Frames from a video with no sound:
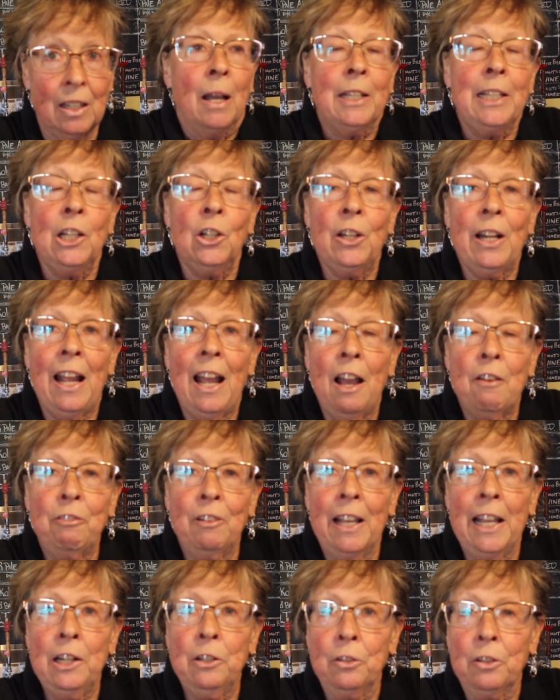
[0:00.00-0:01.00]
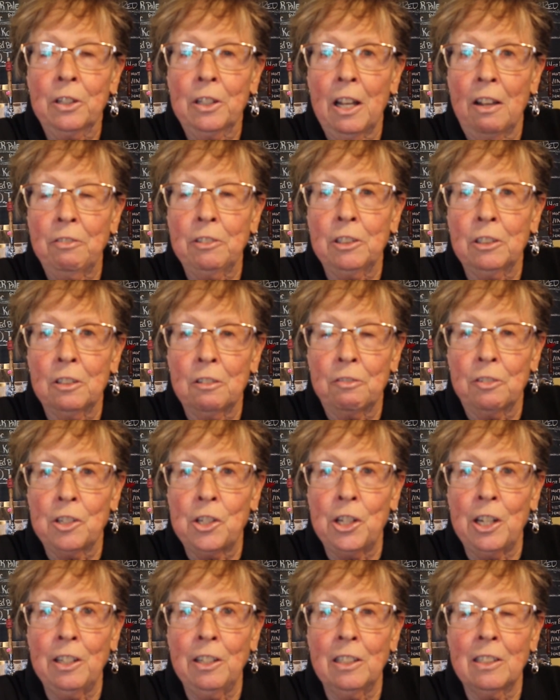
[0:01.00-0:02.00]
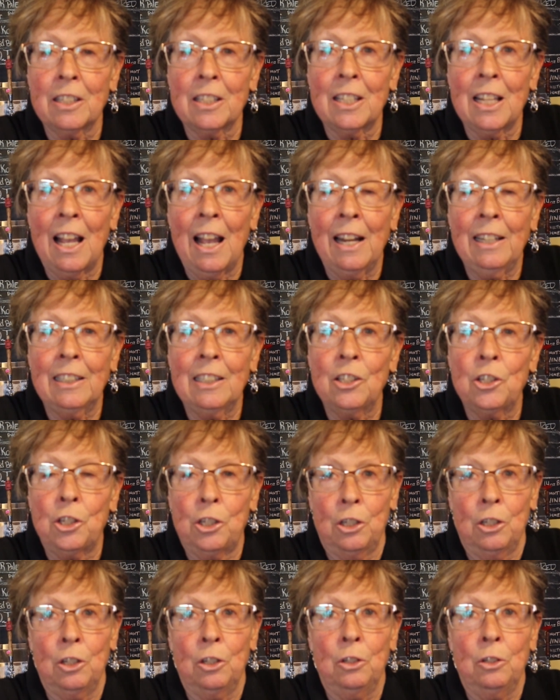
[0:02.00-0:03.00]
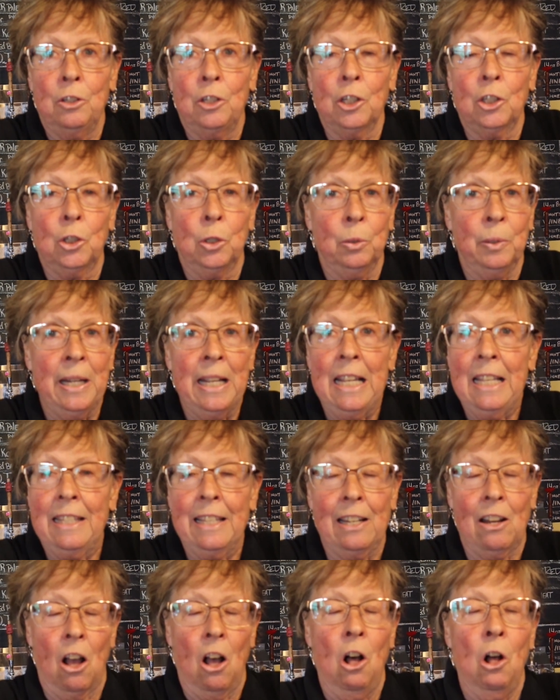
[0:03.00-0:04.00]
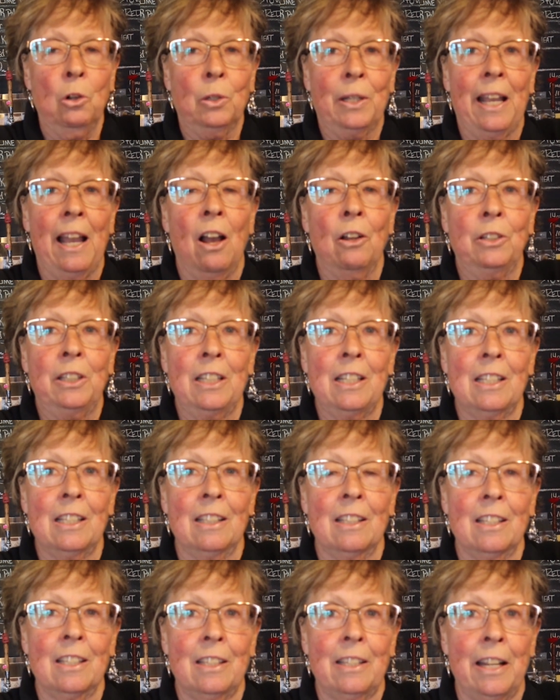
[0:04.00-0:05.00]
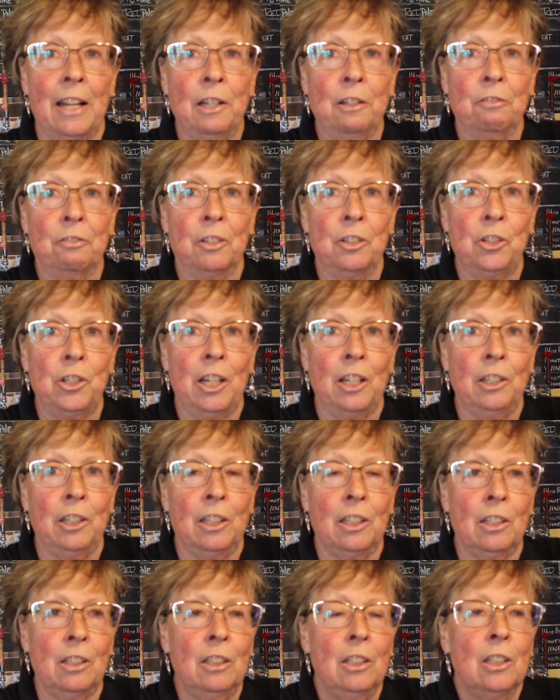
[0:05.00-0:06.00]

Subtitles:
A year and a half later, the governor of Virginia decided to decree that all counties in the state of Virginia